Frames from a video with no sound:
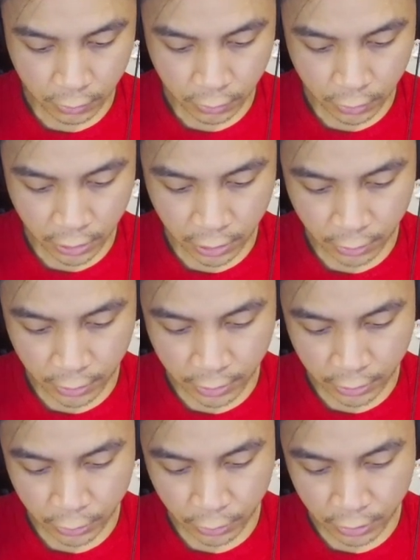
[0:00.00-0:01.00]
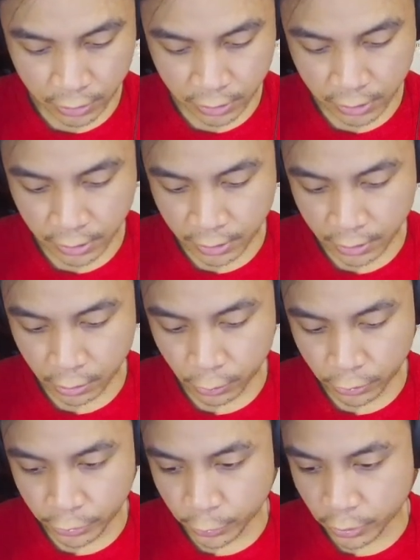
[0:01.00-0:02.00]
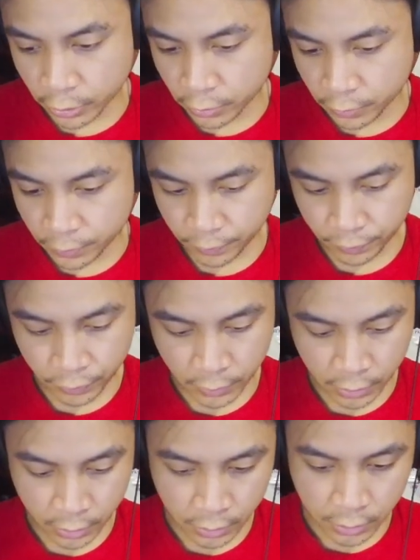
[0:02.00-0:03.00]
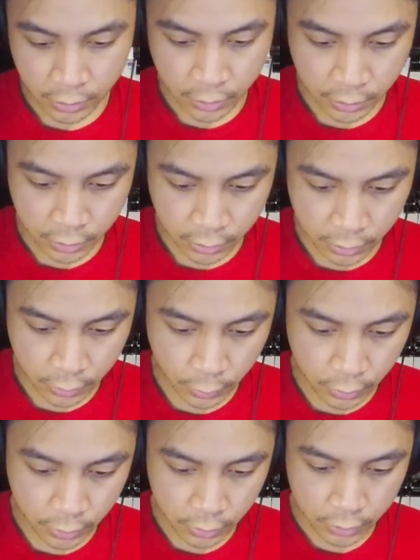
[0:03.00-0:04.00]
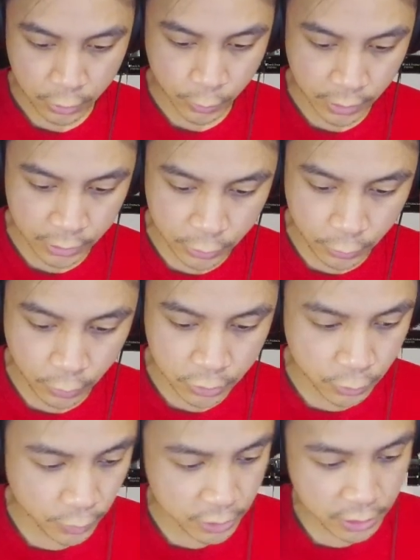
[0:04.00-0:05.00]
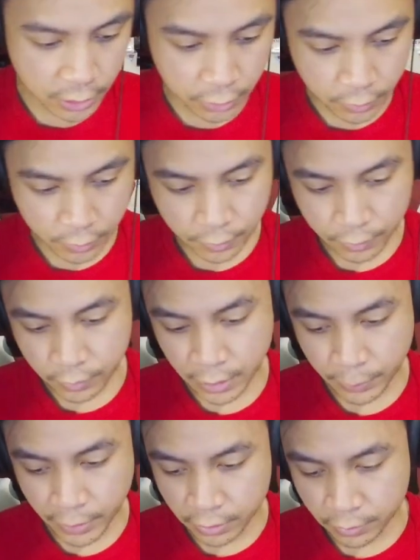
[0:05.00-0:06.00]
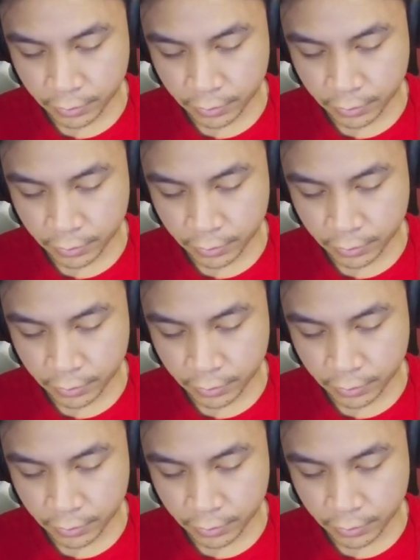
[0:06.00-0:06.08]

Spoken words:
Okay, into the side loader you go. Cool. So we got 2 ultra rares now. Not bad.